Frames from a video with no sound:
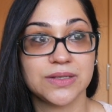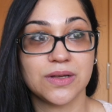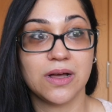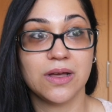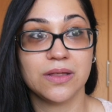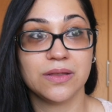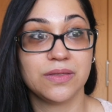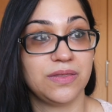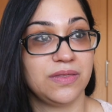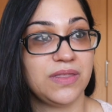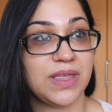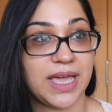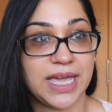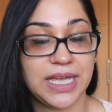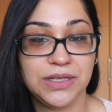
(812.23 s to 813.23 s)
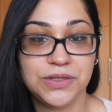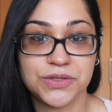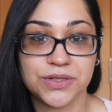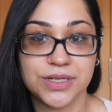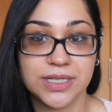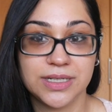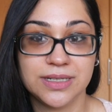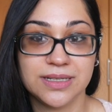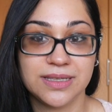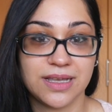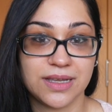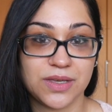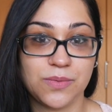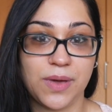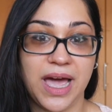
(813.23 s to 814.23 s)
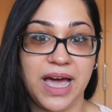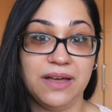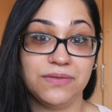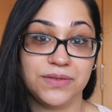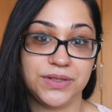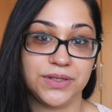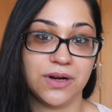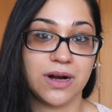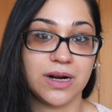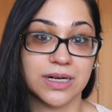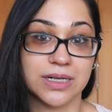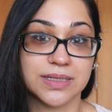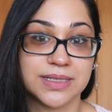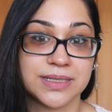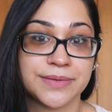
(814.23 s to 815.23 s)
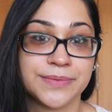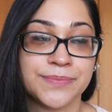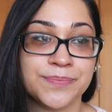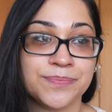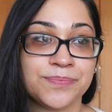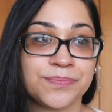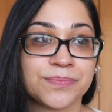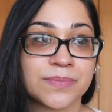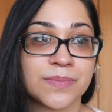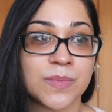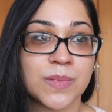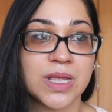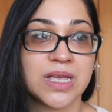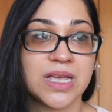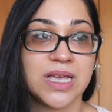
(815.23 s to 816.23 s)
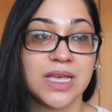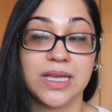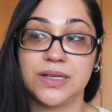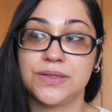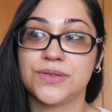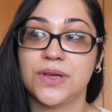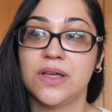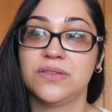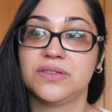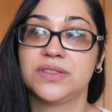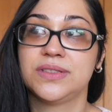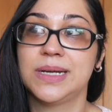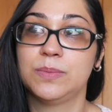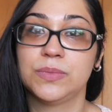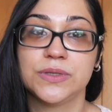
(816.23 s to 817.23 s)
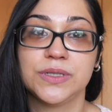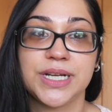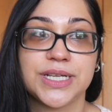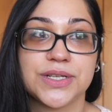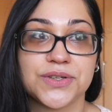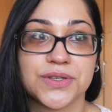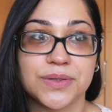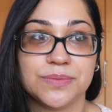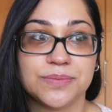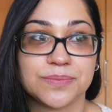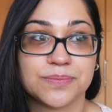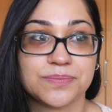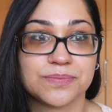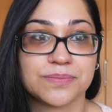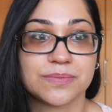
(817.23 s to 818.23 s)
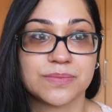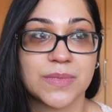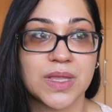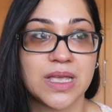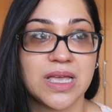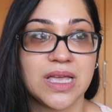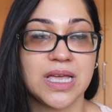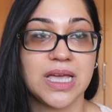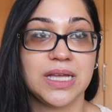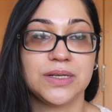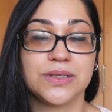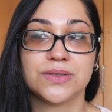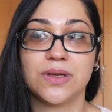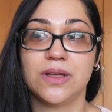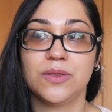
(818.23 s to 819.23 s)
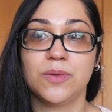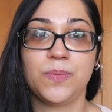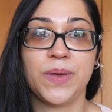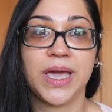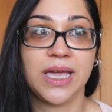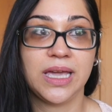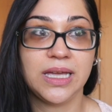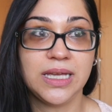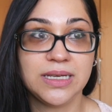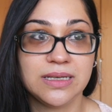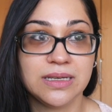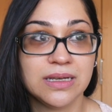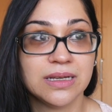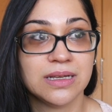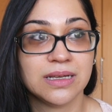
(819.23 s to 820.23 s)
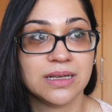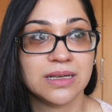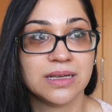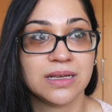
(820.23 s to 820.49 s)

It is all the hatred that you have in your heart. It is all the separation. It is all the pain.